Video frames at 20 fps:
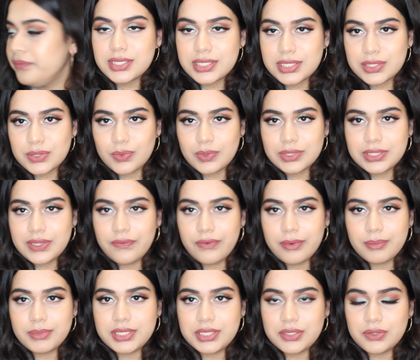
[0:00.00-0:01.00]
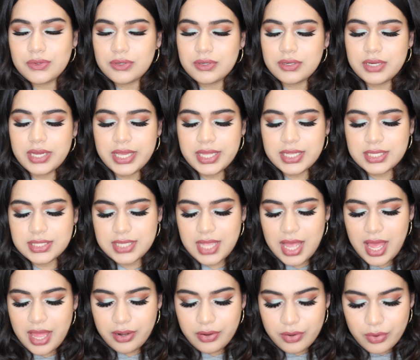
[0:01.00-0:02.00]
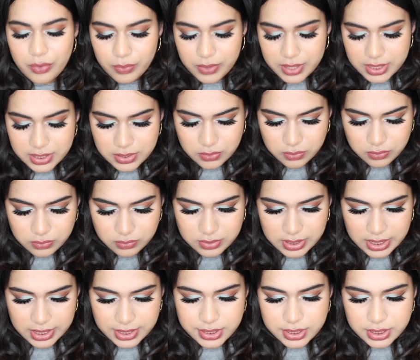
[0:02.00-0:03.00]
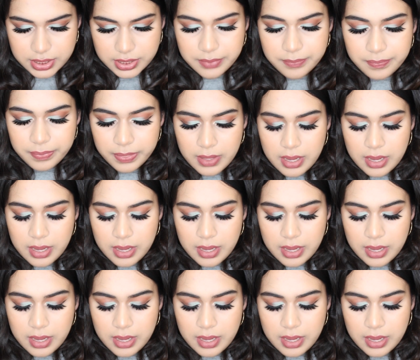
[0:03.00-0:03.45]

This is also from Dior. It's, I don't know what it's called actually,